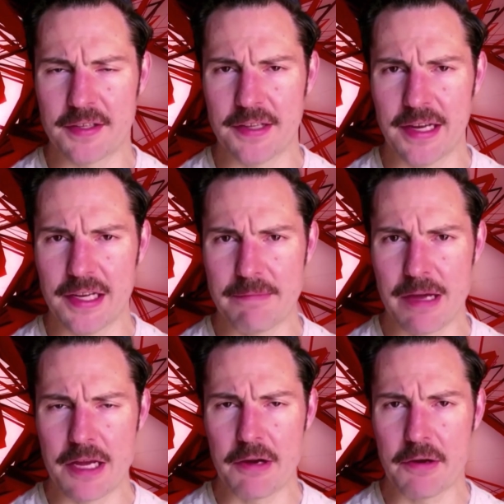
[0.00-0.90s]
take a daily
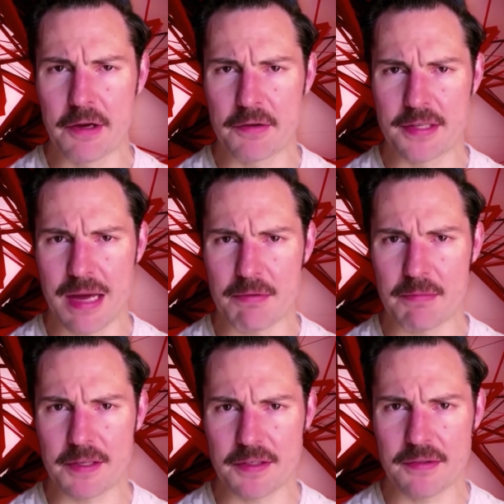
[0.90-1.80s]
PQQ
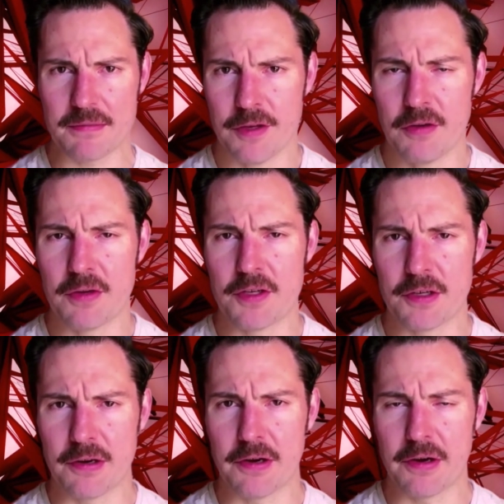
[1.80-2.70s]
supplement to
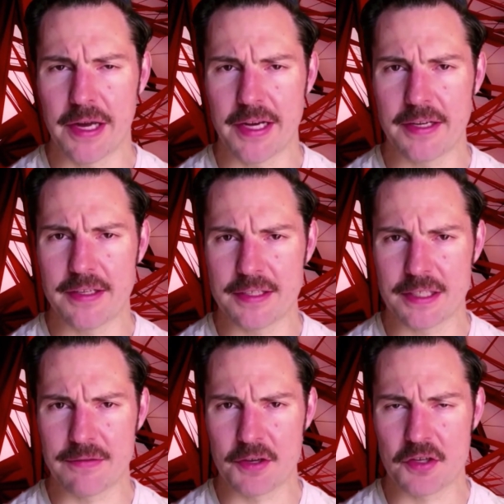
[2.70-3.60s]
ensure you're getting
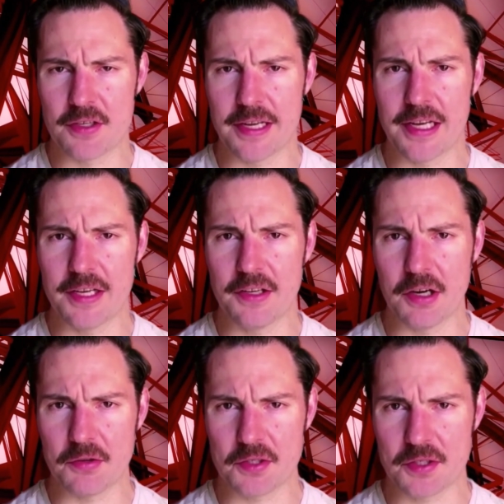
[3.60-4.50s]
a sufficient daily
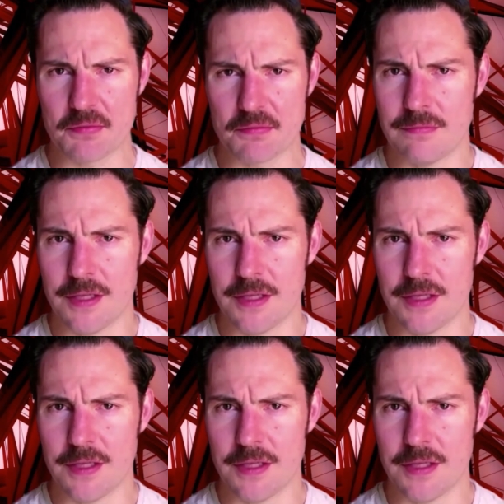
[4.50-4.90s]
dose.